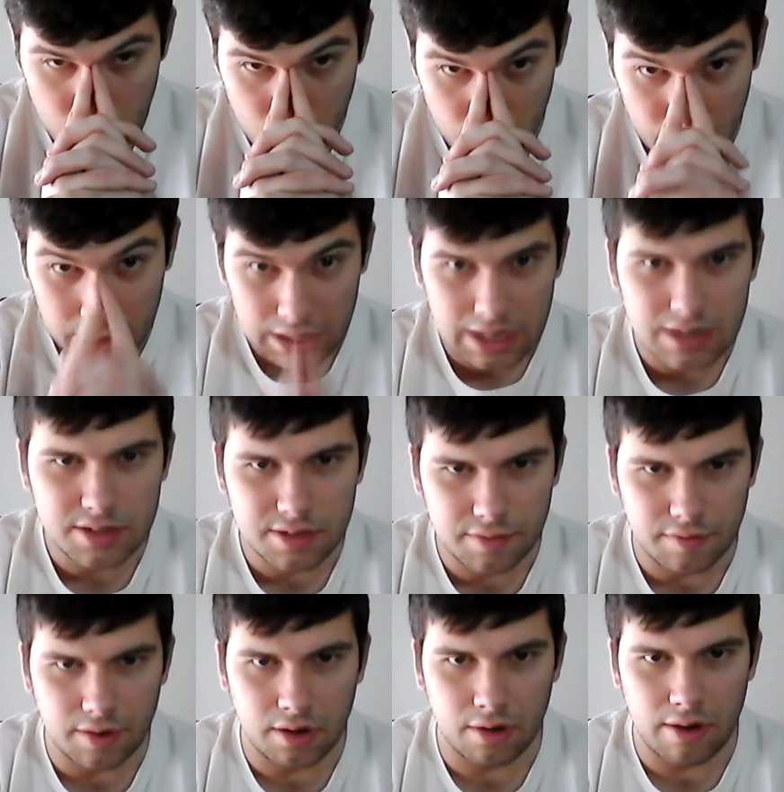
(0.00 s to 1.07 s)
I need to
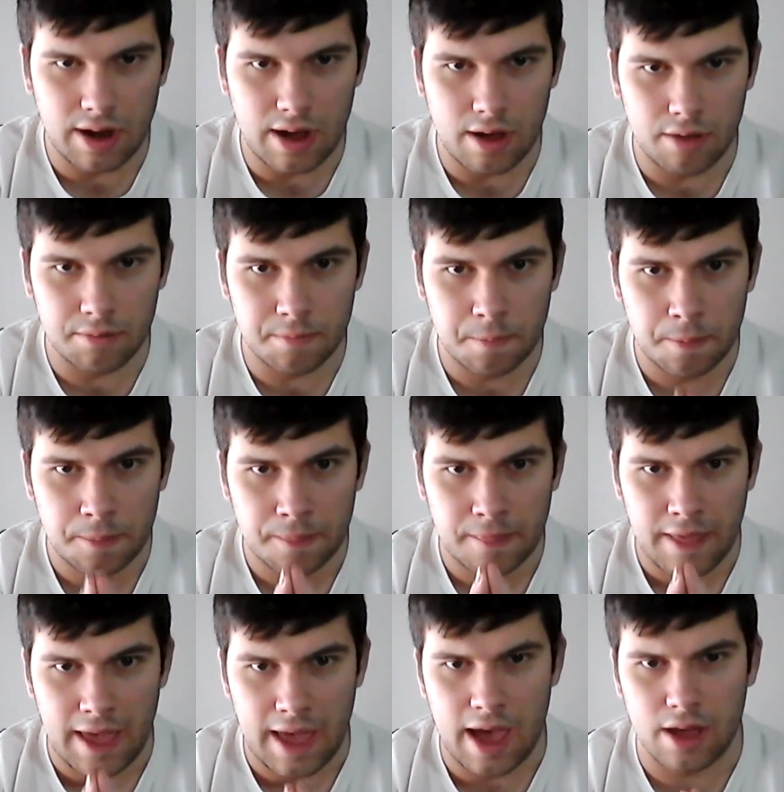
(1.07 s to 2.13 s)
figure out
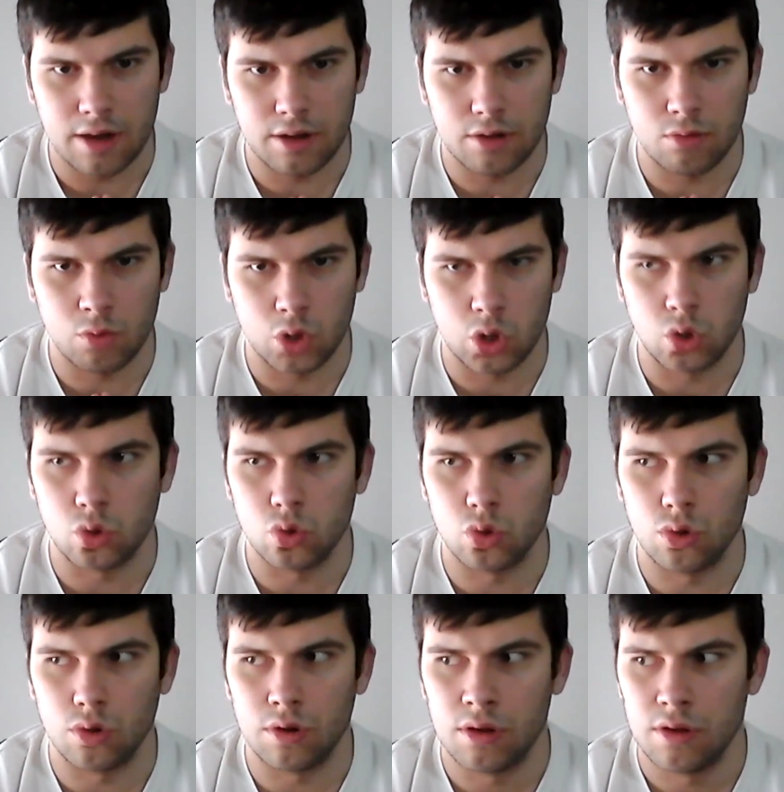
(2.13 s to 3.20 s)
how to
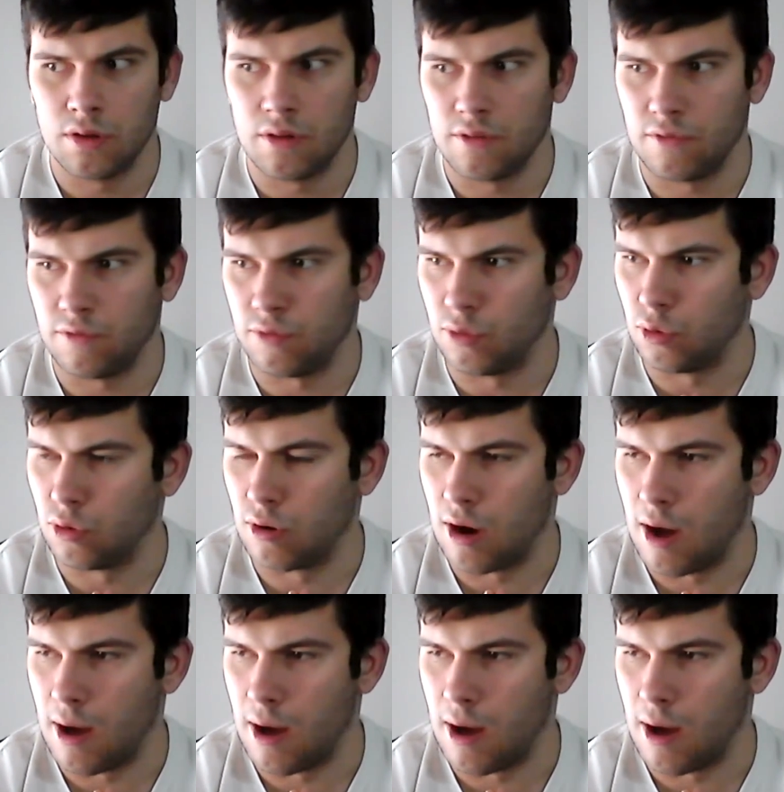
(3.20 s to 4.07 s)
record for